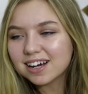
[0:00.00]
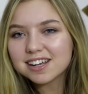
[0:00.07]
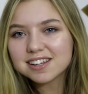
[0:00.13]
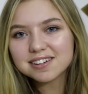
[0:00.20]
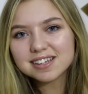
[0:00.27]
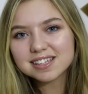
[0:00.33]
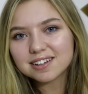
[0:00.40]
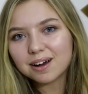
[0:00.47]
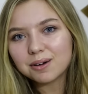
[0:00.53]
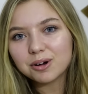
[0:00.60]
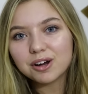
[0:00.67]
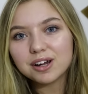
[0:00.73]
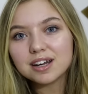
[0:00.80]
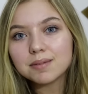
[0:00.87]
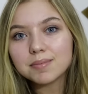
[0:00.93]
how's your Instagram
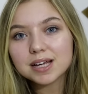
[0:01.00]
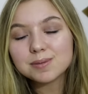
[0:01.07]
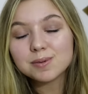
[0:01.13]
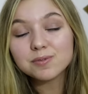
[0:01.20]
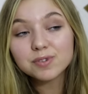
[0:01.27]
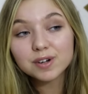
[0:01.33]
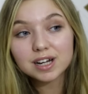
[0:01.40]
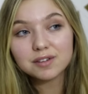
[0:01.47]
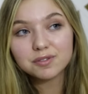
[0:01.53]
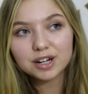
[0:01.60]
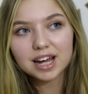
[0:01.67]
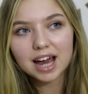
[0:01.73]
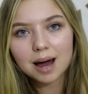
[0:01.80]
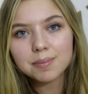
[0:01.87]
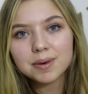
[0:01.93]
going, and it makes me really,
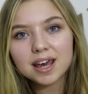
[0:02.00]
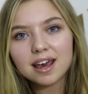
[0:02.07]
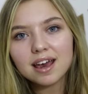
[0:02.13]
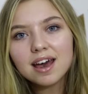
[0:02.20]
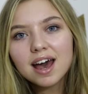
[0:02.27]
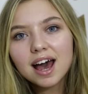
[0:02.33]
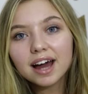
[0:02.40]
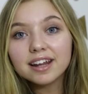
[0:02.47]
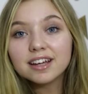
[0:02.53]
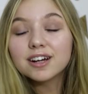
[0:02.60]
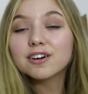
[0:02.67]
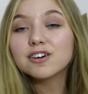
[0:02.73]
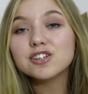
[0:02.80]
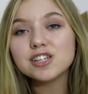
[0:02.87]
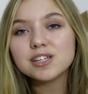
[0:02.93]
really happy and
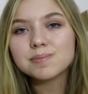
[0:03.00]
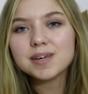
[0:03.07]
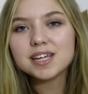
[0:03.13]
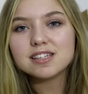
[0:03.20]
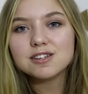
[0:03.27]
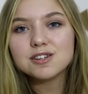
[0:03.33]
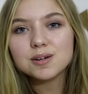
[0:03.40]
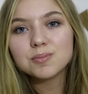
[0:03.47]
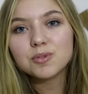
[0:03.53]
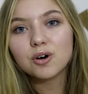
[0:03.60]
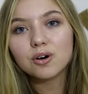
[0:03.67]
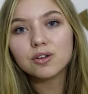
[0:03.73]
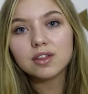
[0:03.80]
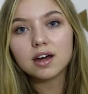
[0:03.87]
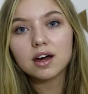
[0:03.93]
encourages me to do
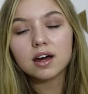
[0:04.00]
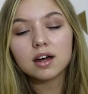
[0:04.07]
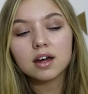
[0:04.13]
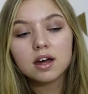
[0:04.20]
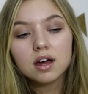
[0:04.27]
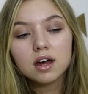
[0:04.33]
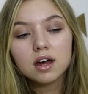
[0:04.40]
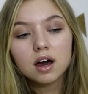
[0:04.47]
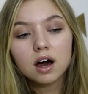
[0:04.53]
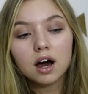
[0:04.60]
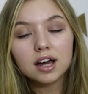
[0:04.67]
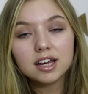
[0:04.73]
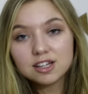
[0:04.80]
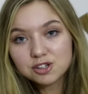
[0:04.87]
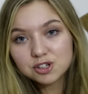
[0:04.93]
more that
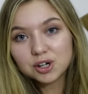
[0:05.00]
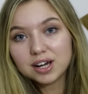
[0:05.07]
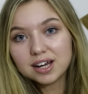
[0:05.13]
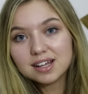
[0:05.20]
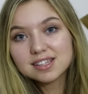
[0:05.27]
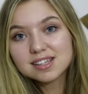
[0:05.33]
I enjoy.